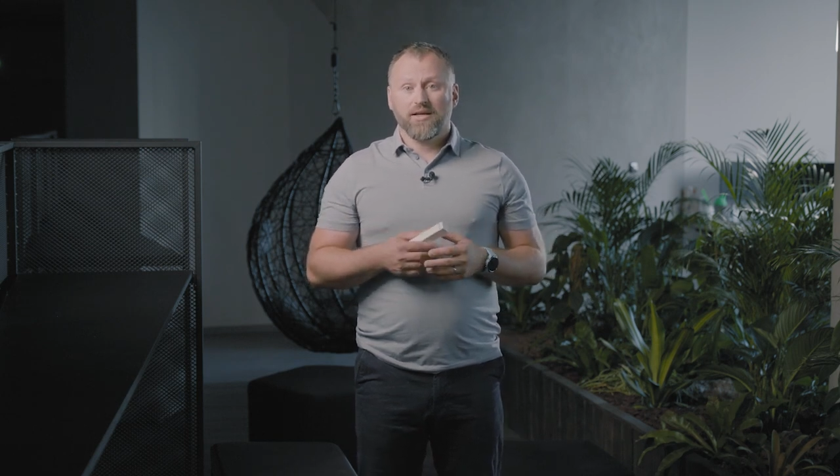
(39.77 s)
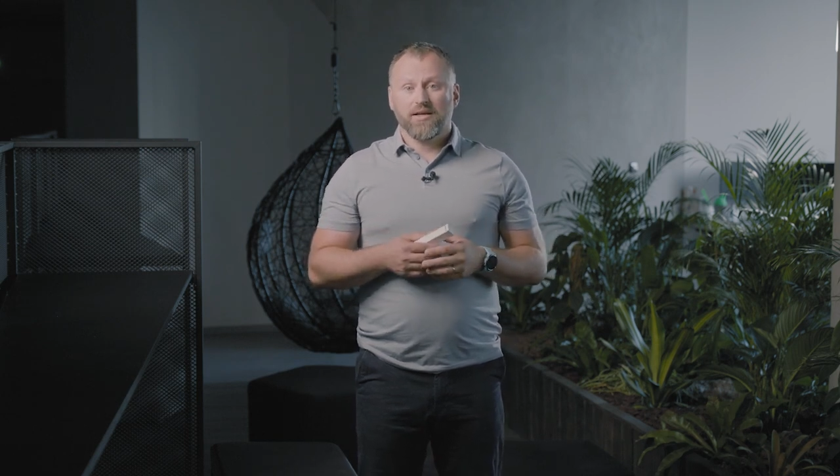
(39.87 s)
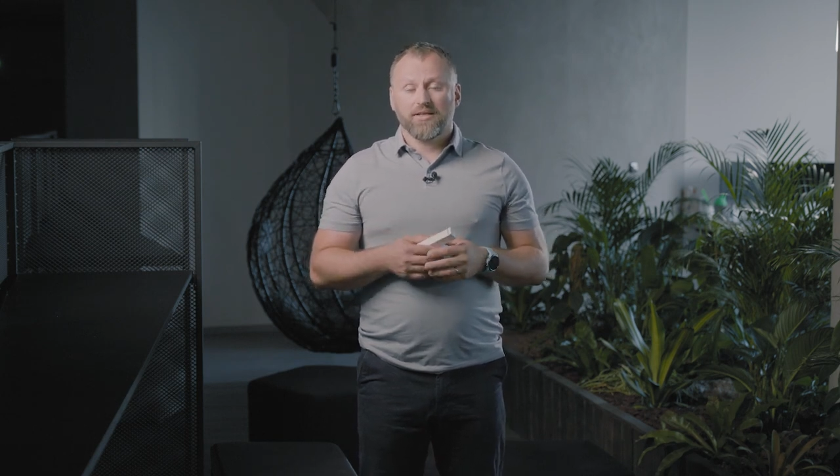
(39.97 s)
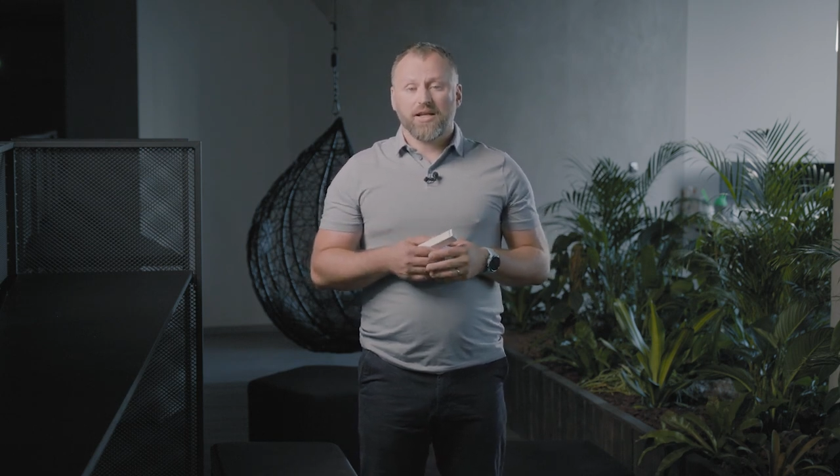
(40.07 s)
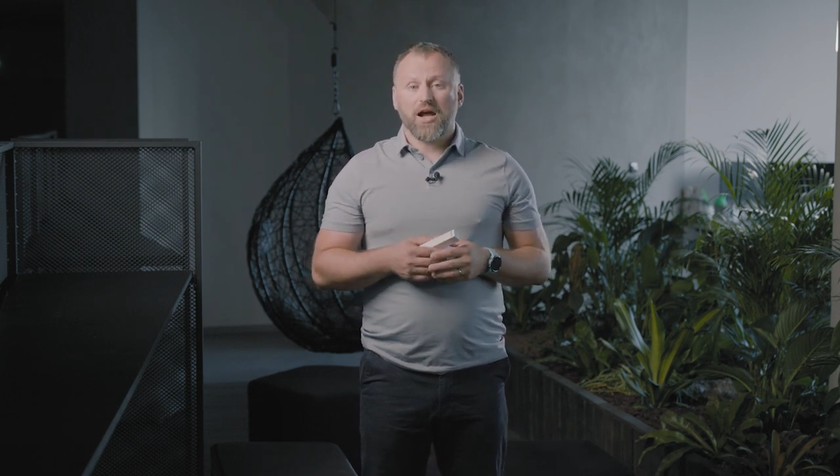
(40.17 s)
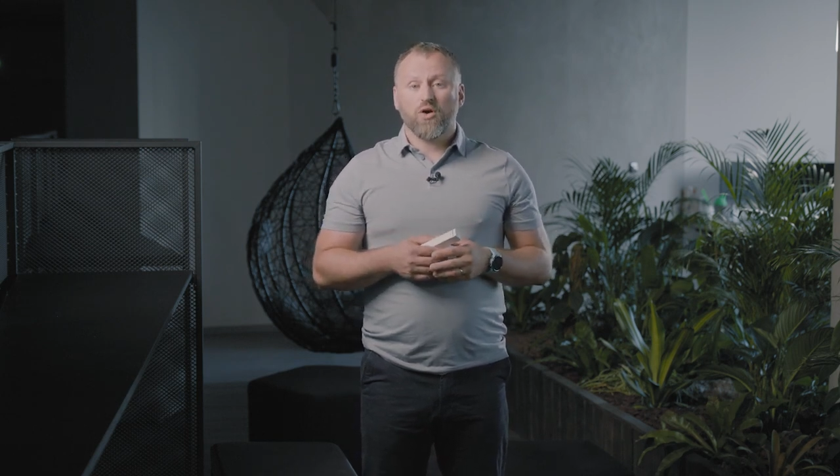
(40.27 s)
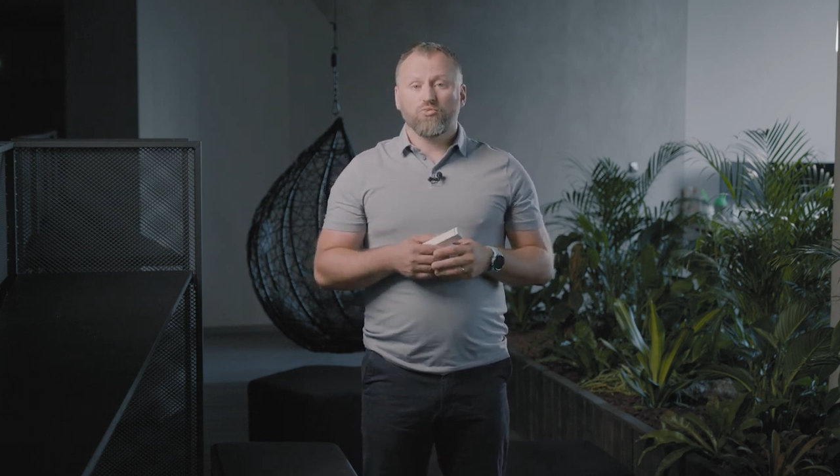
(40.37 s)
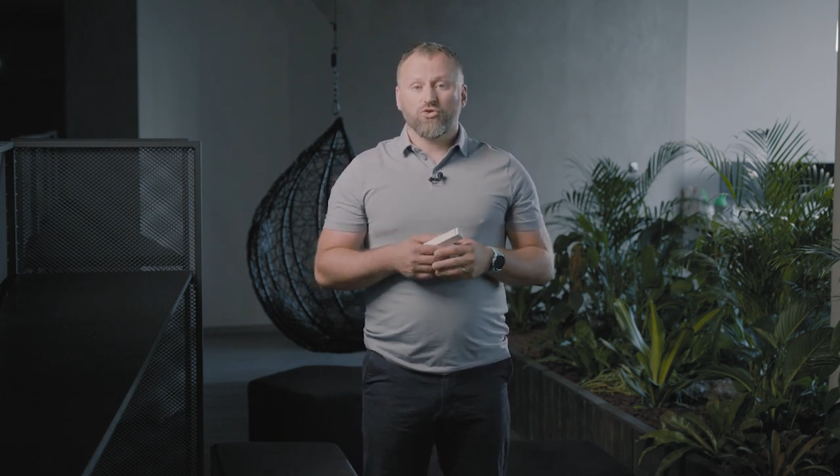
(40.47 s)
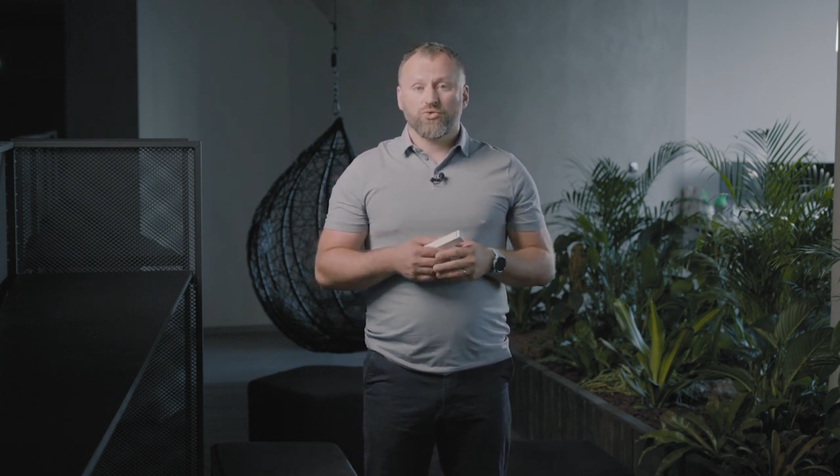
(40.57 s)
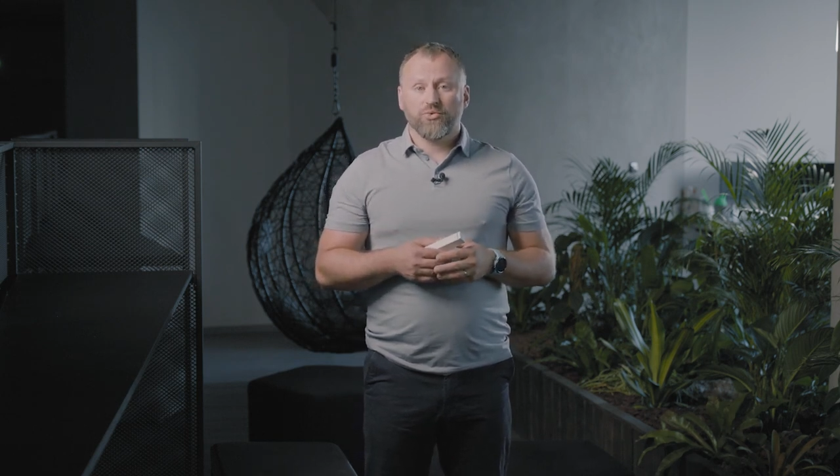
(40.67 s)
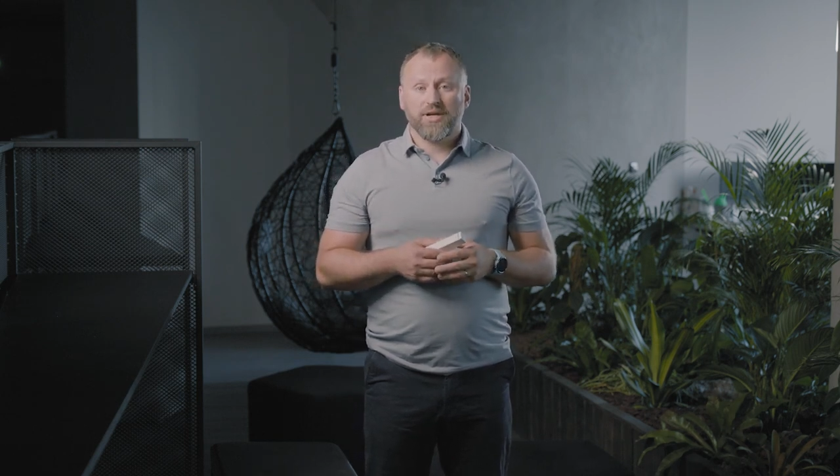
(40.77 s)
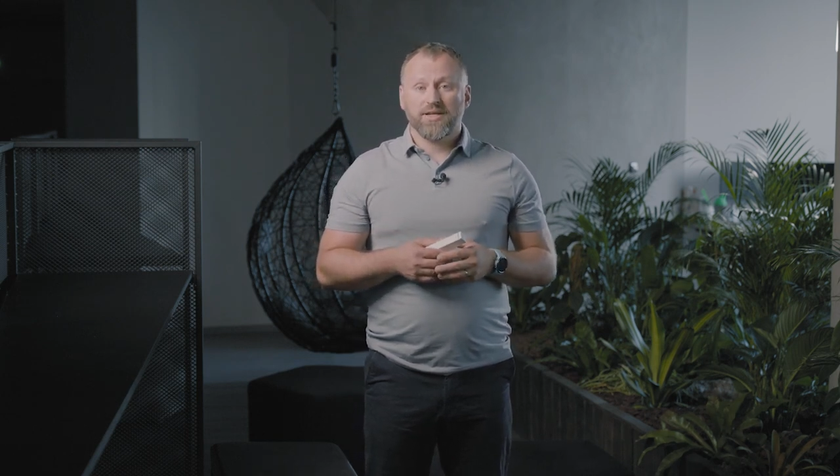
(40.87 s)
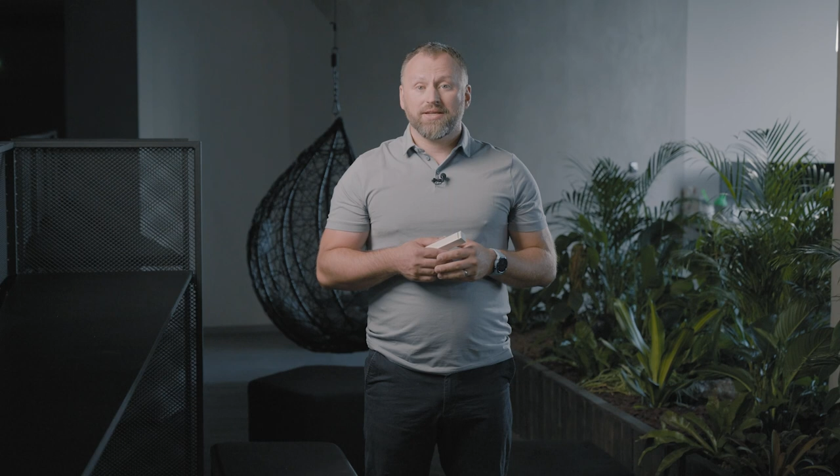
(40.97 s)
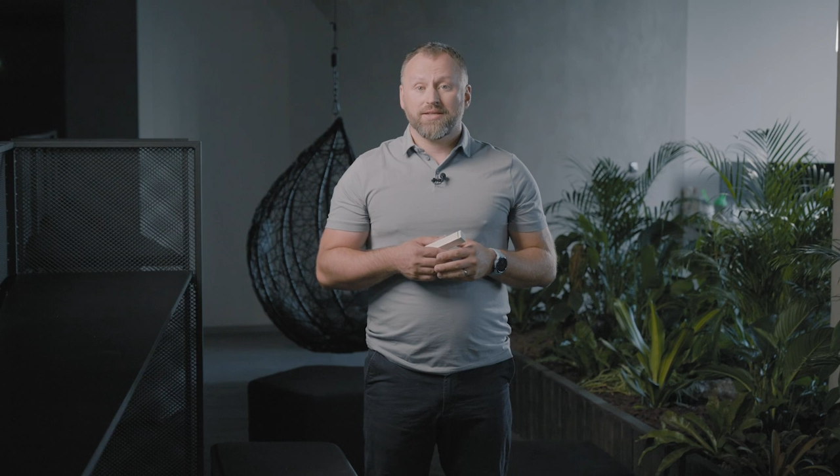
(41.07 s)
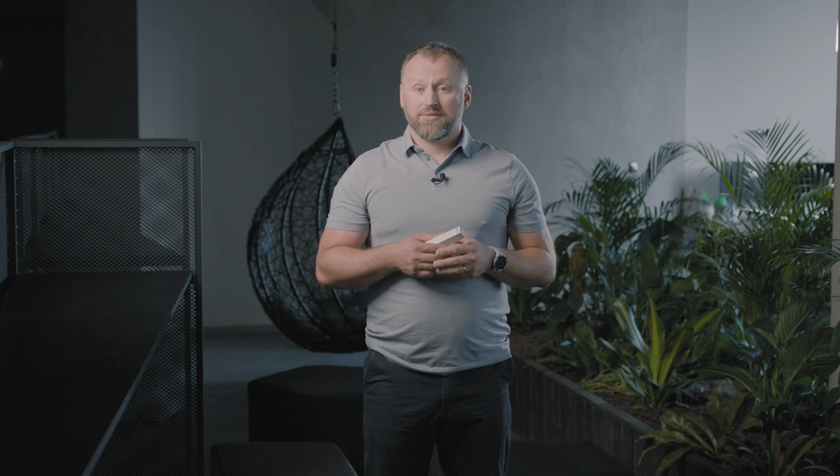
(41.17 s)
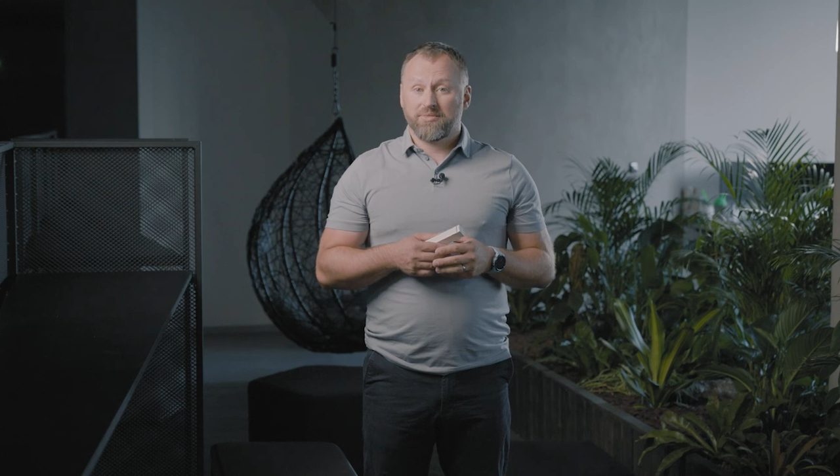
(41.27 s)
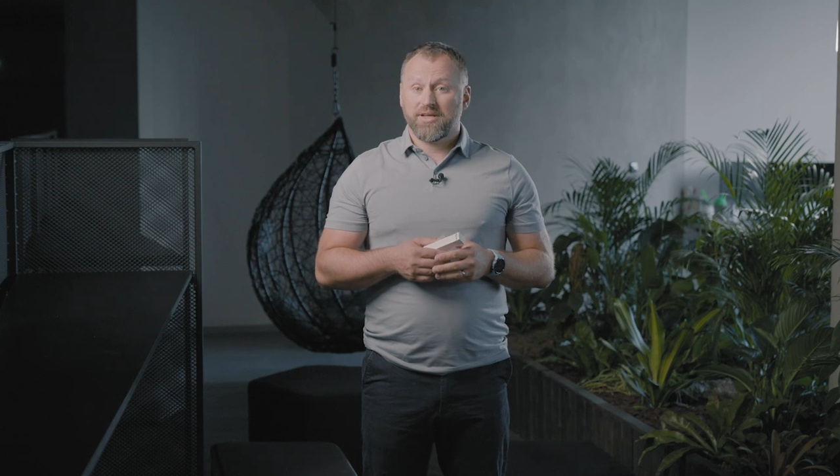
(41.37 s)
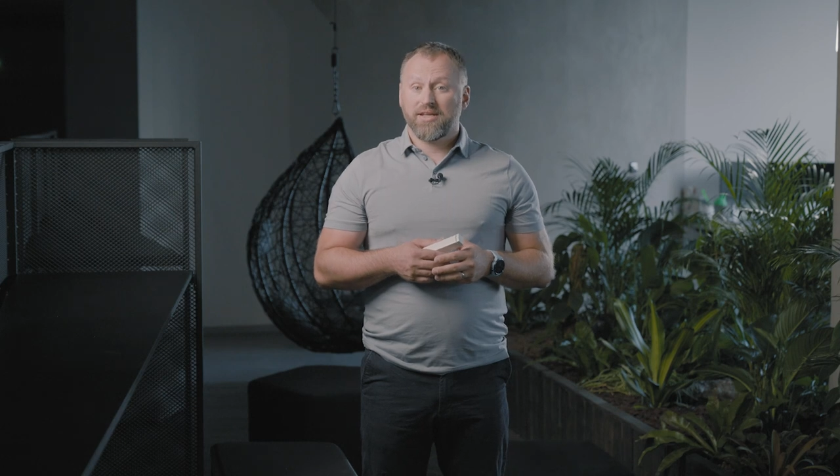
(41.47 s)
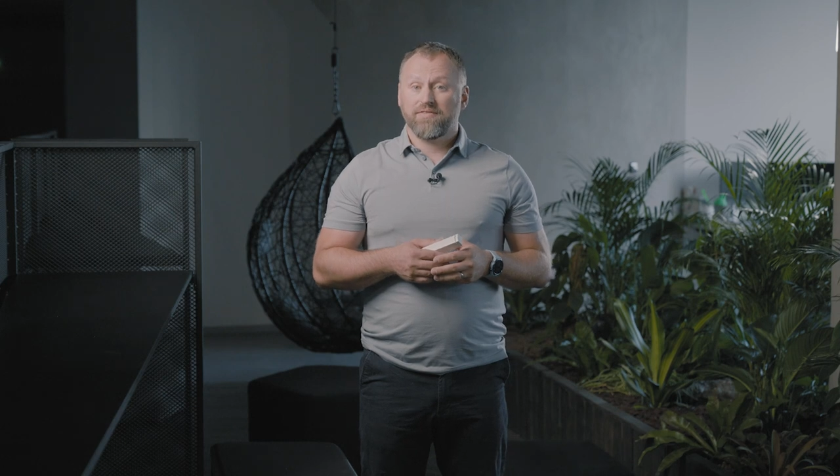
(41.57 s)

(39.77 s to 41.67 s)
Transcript: in the internal settings